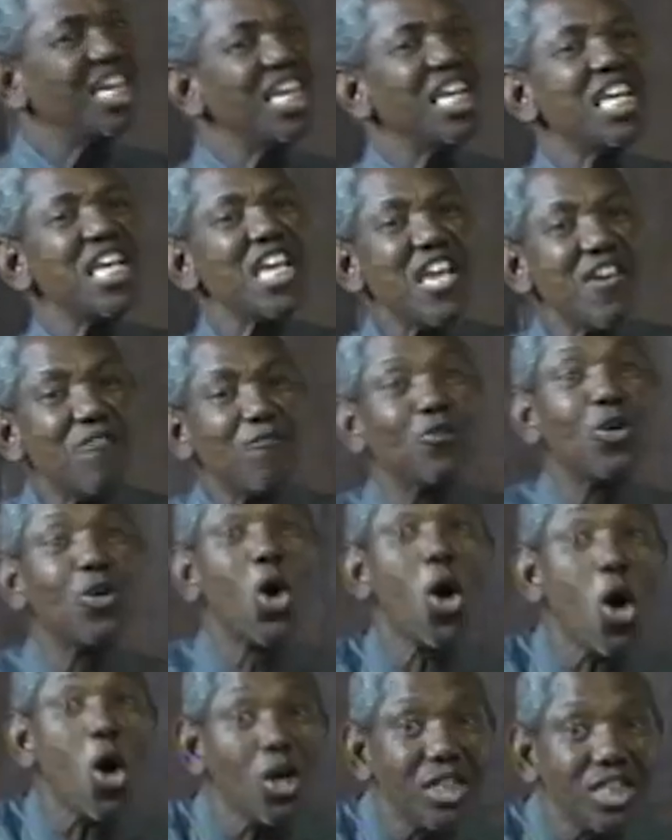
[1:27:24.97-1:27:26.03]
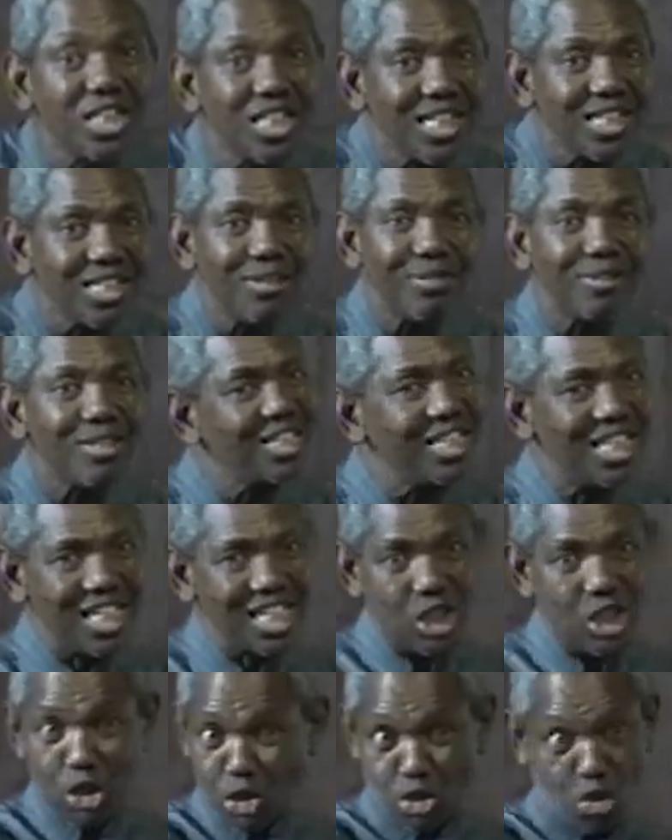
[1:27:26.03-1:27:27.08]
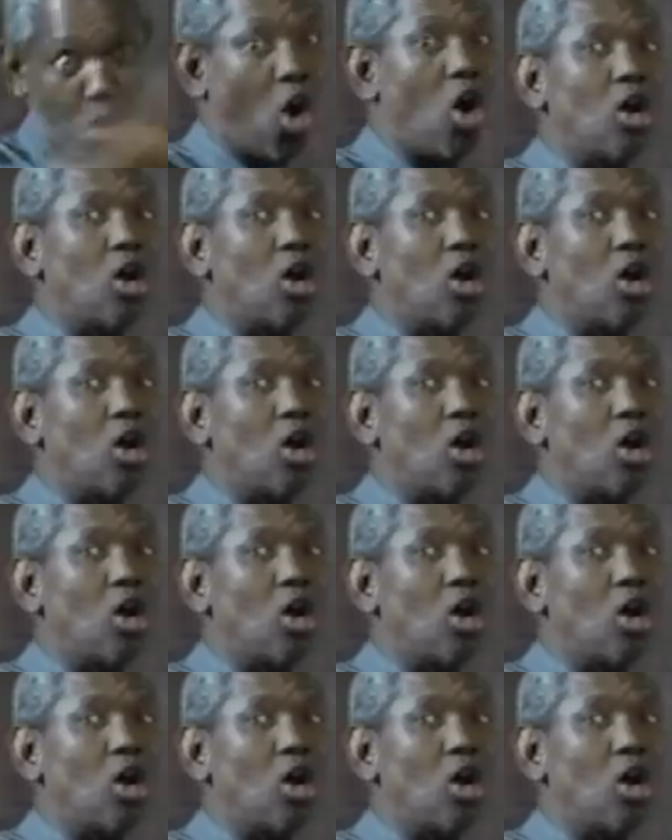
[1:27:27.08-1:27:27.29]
if God is sure